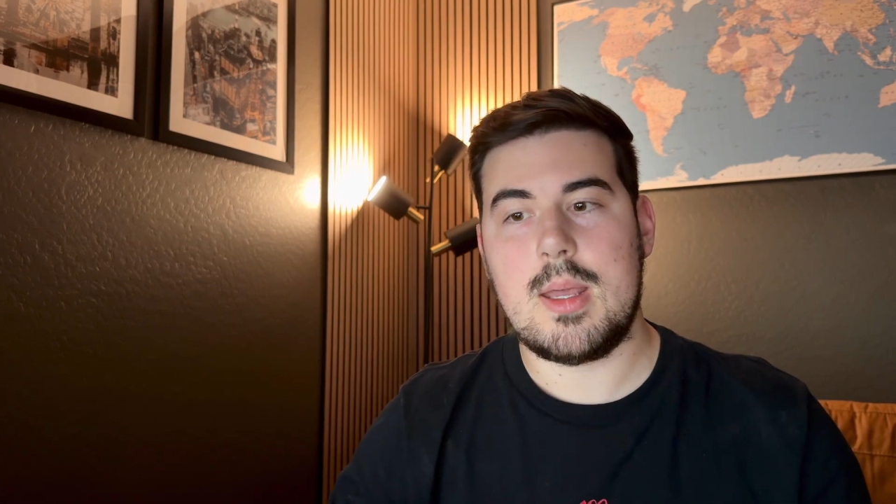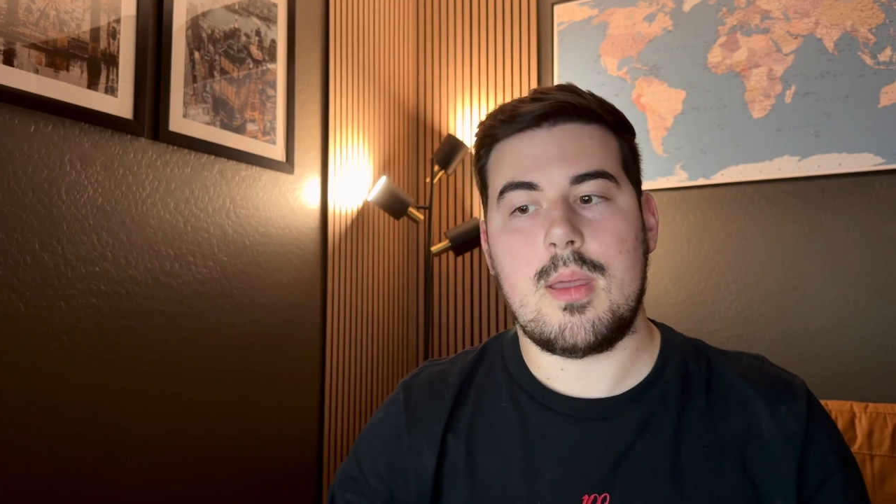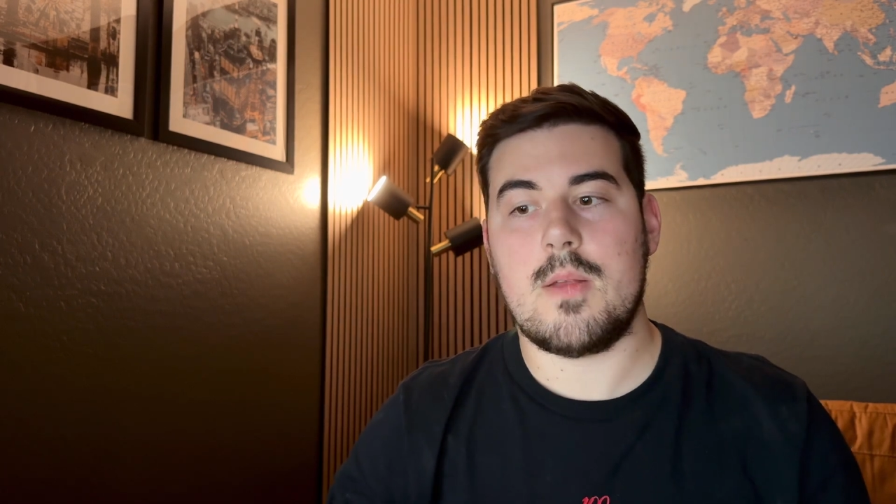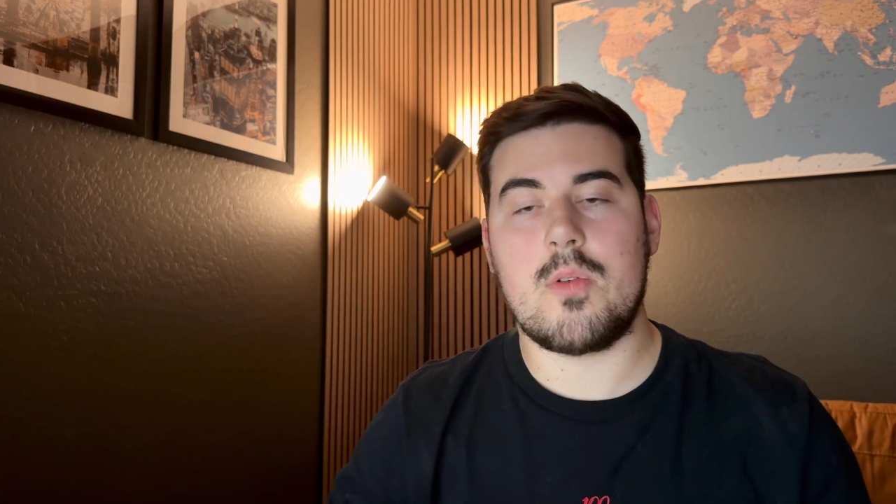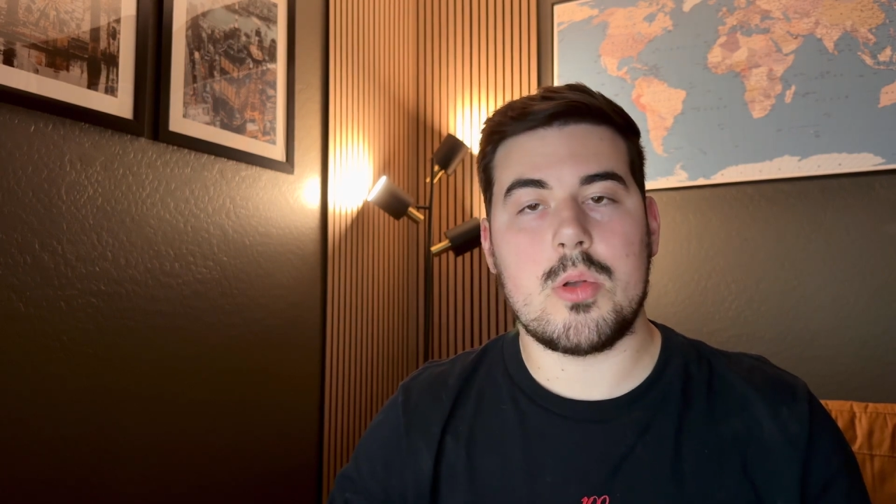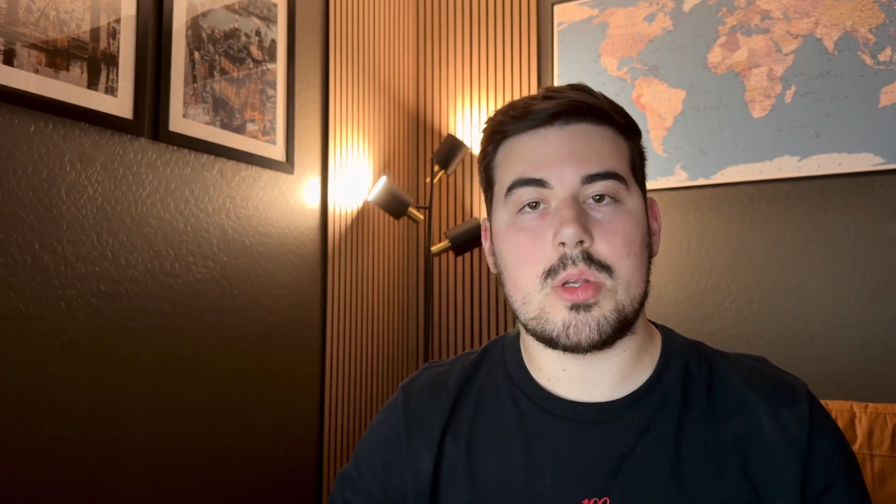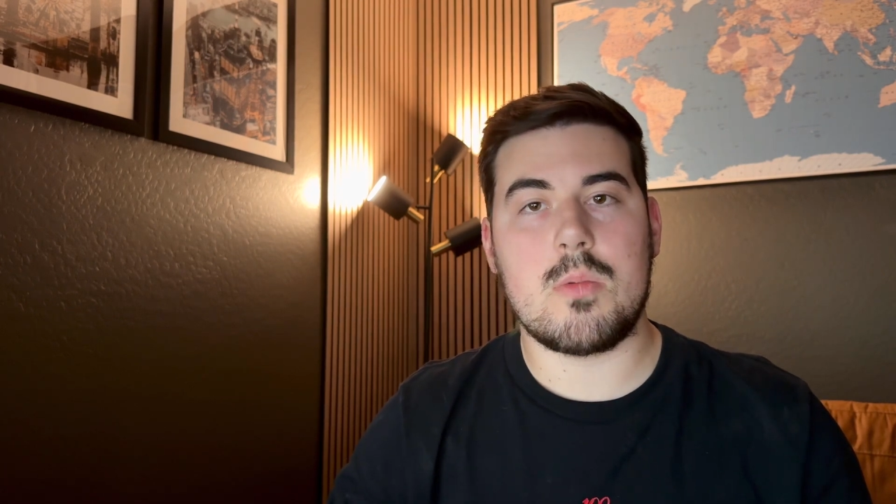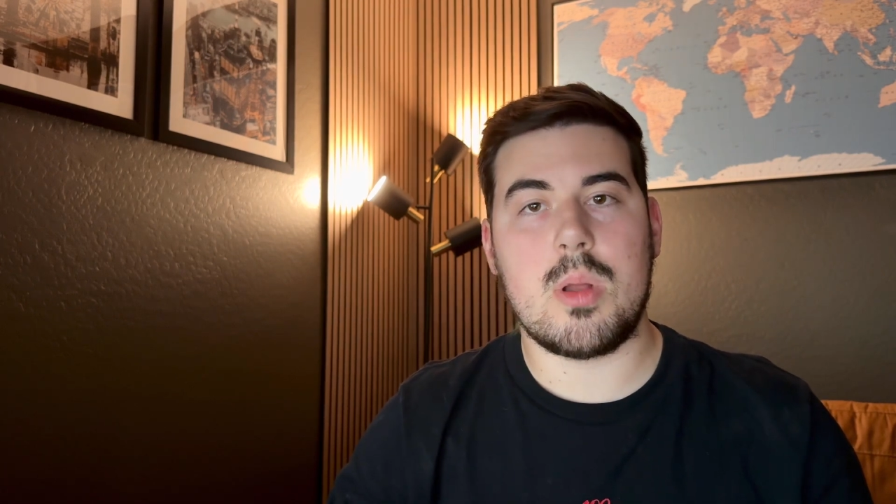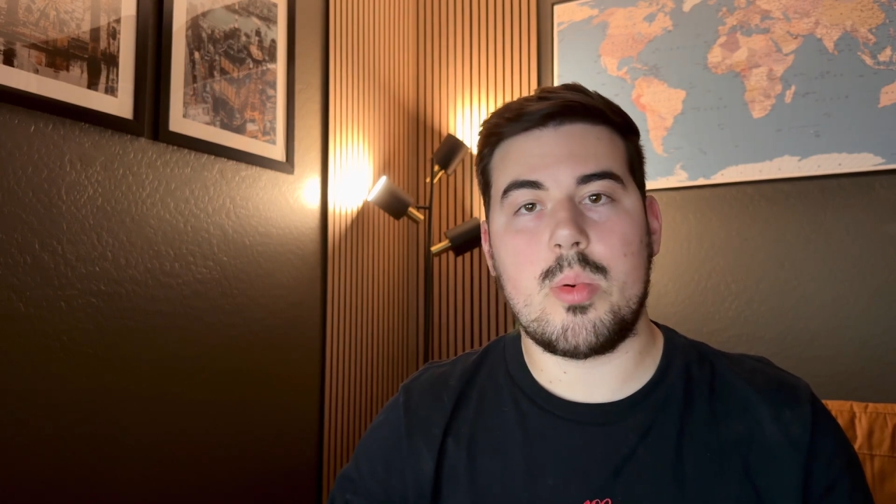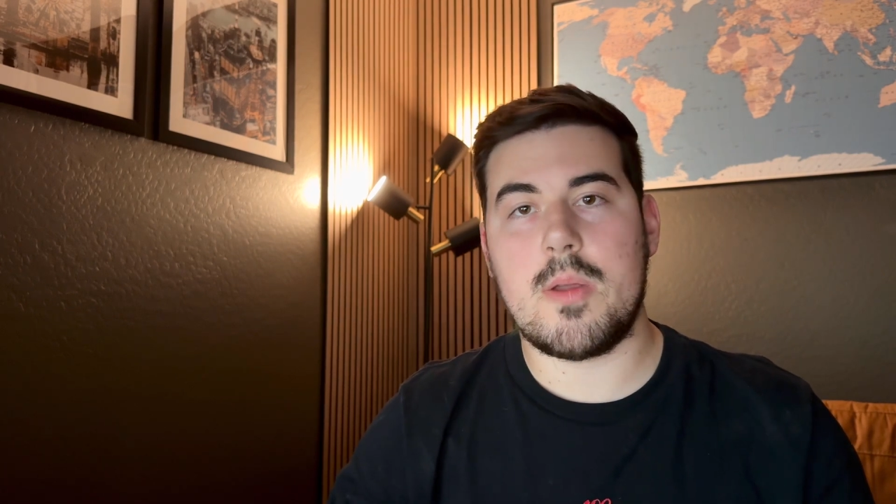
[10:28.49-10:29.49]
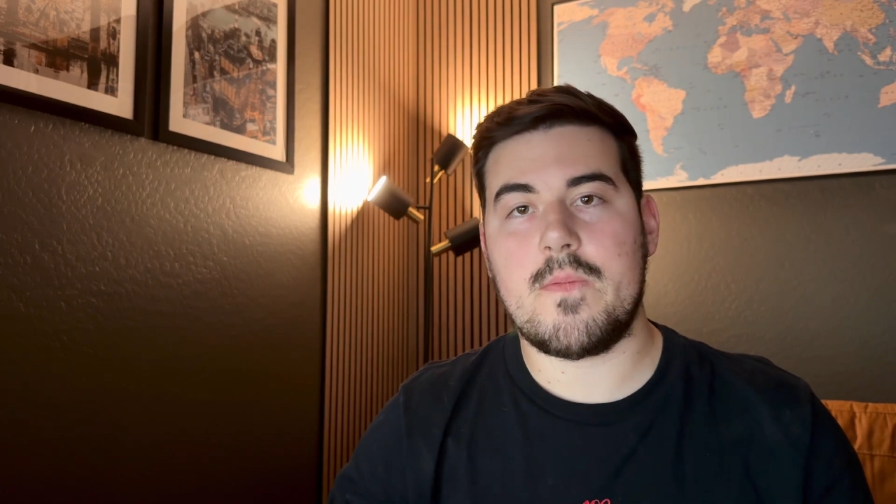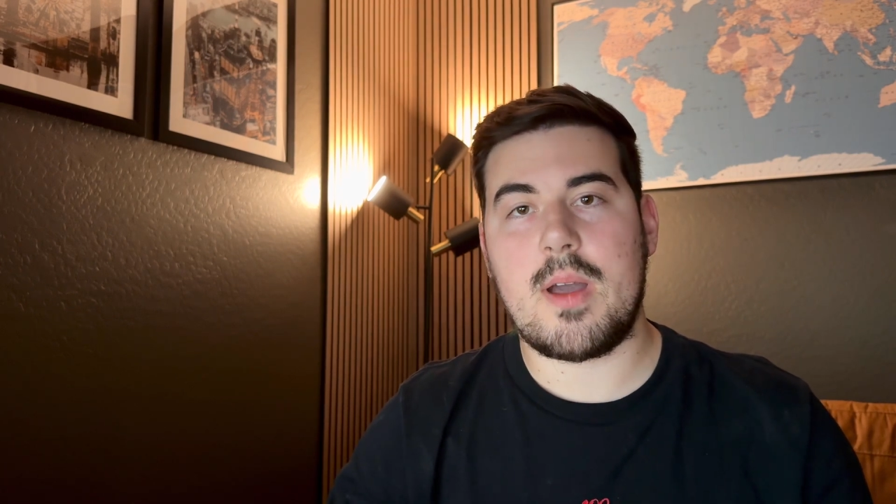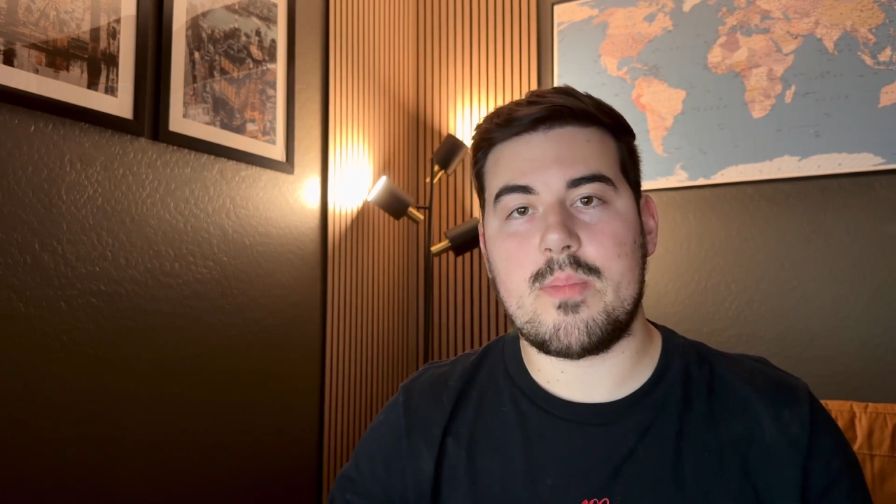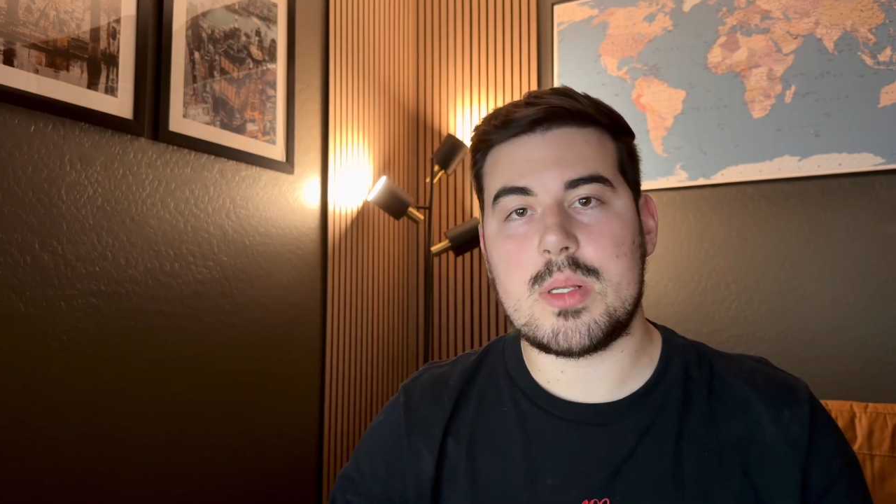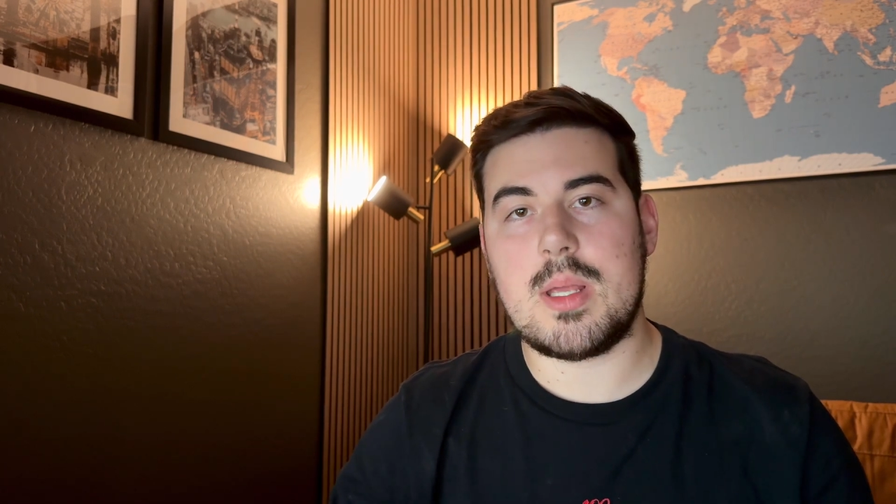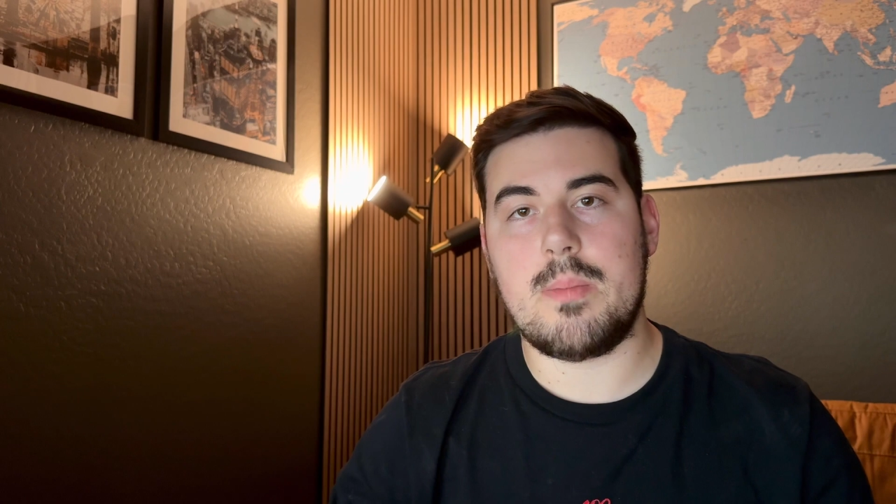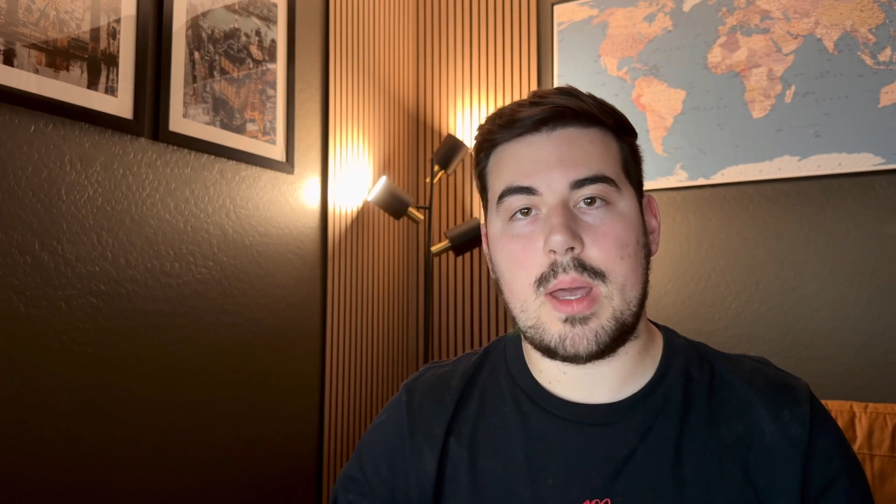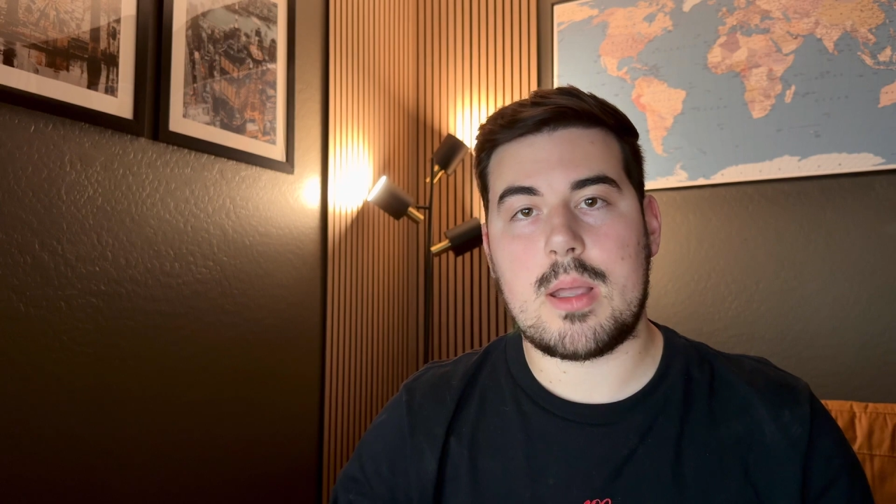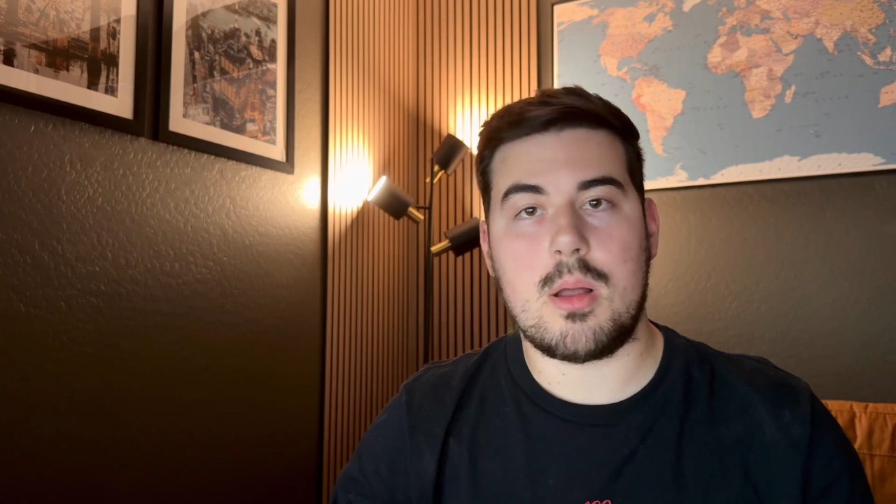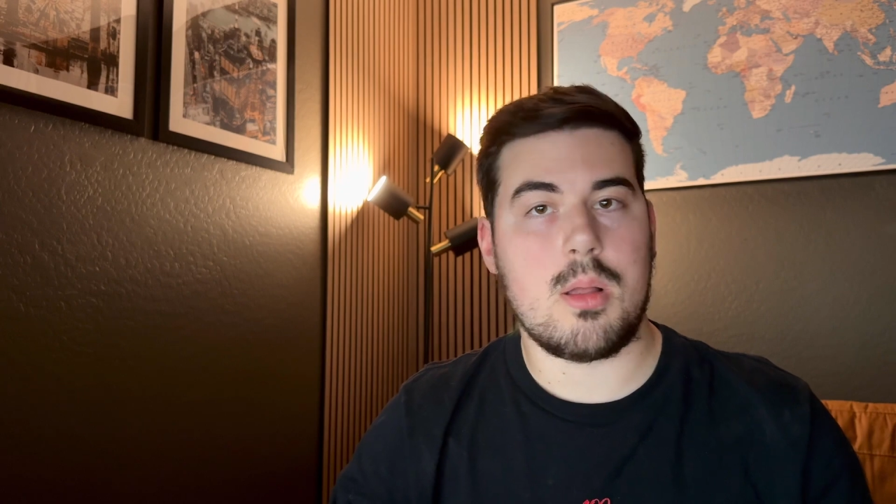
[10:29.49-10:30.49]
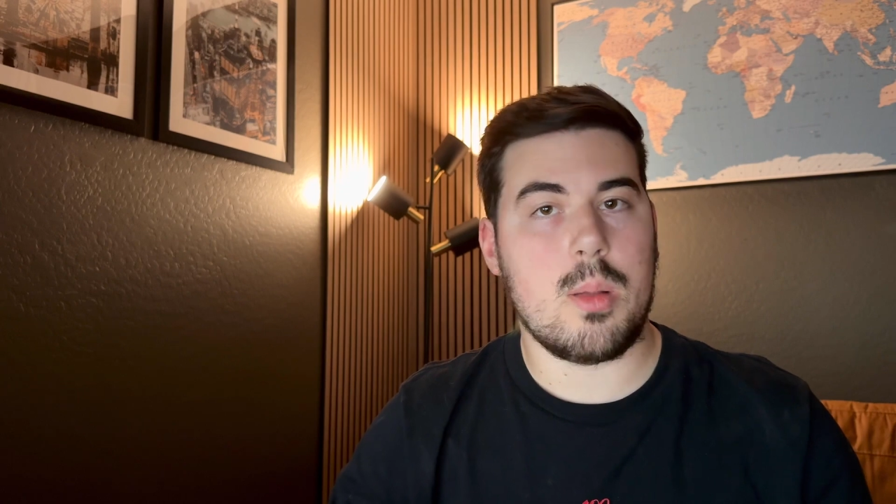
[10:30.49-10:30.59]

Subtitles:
and of course you're in 1.5% back on all